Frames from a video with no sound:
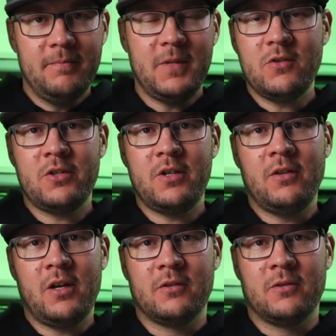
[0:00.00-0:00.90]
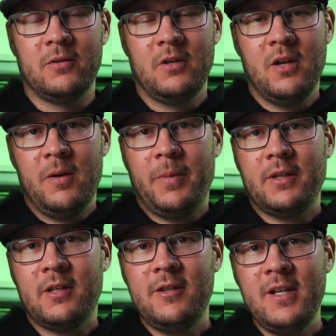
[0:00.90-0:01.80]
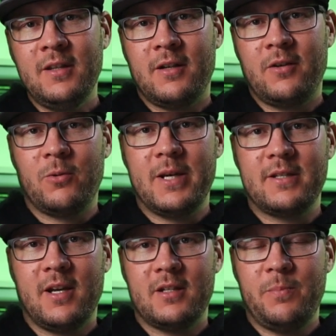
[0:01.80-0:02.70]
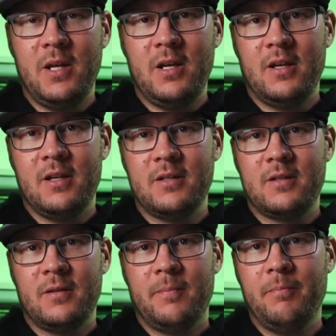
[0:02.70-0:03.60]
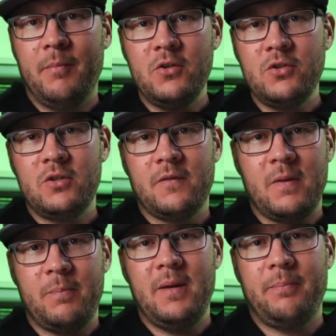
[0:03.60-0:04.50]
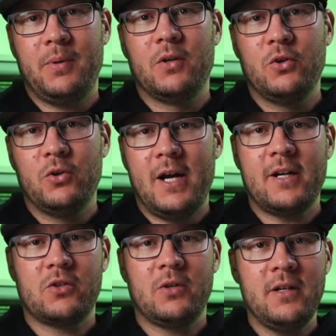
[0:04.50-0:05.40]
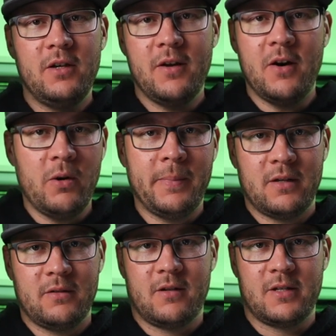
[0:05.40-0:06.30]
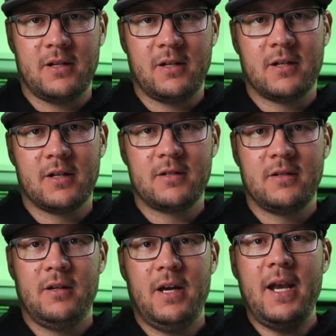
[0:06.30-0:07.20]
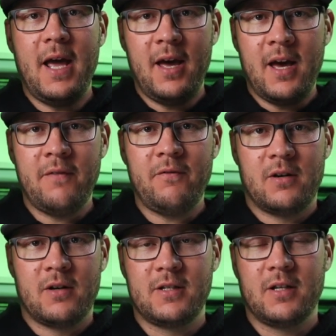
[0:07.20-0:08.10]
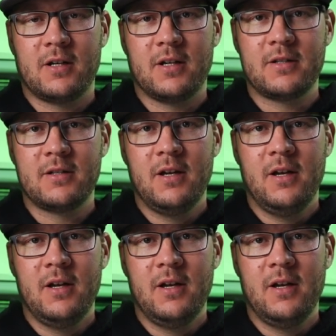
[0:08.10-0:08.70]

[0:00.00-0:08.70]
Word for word: They just don't know. But the thing that always gets me is most of the people who actually know about RC cars and have RC cars,